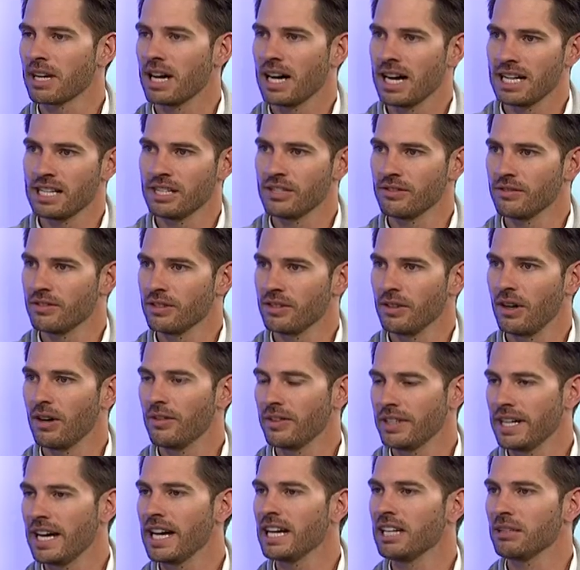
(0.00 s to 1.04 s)
kind of
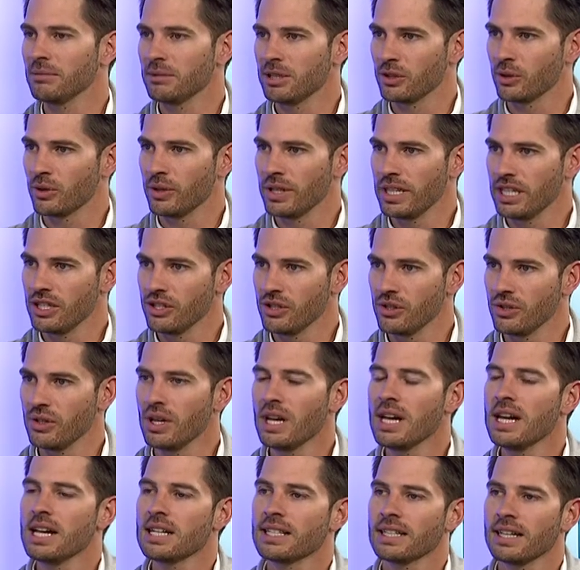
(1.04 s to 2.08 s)
an ailment or an issue.
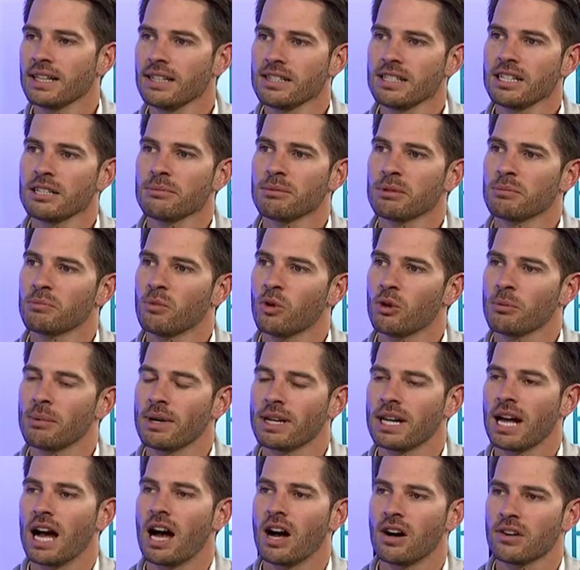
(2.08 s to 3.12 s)
Tell us a little bit more
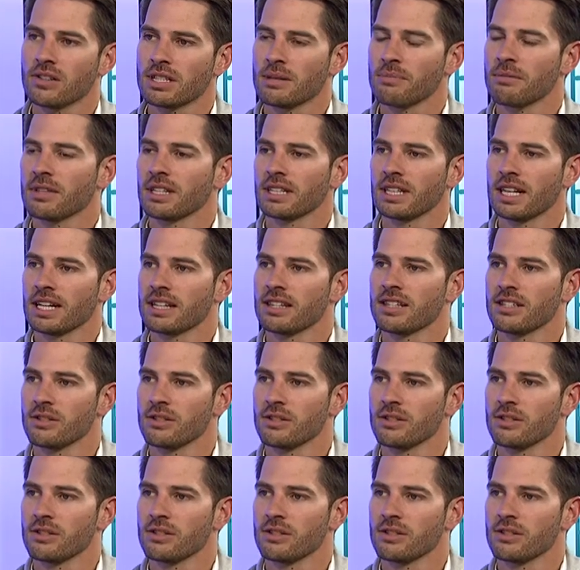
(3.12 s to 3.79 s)
about how something like